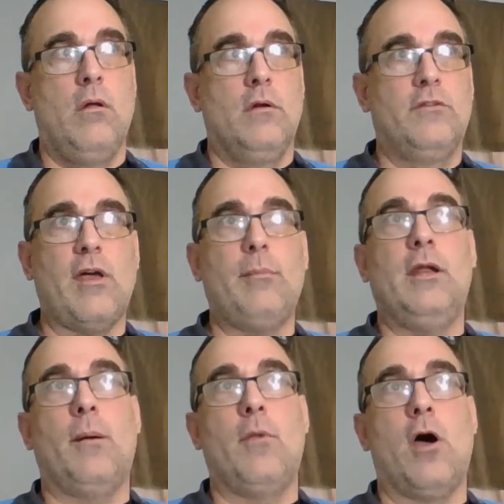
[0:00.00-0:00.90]
Does that mean
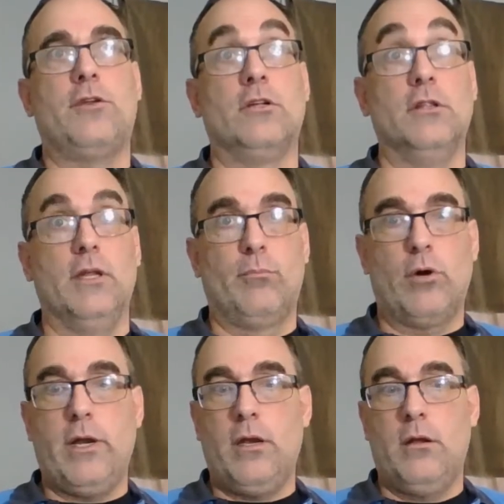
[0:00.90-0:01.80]
I'm not
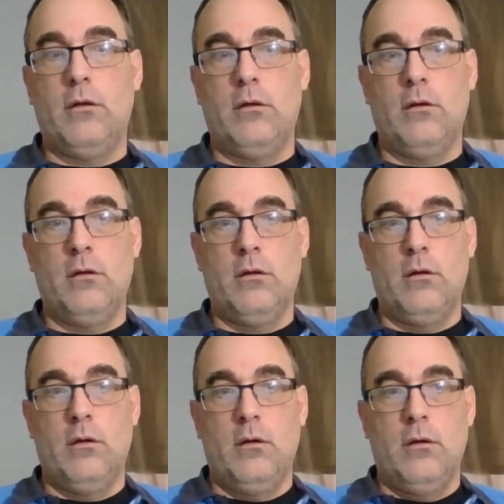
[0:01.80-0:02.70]
deliberate?
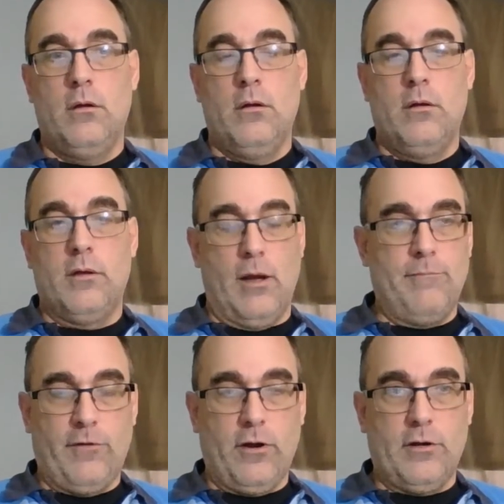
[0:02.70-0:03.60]
I'm
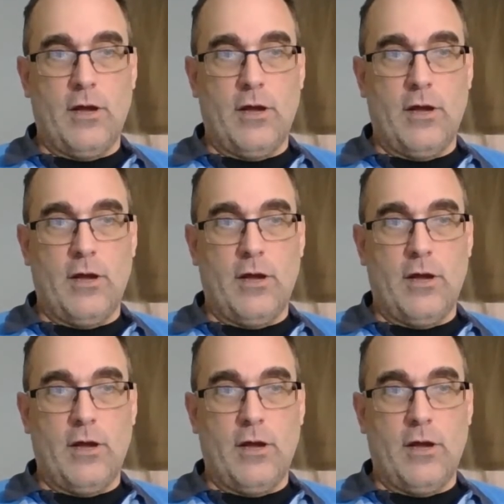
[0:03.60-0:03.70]
very.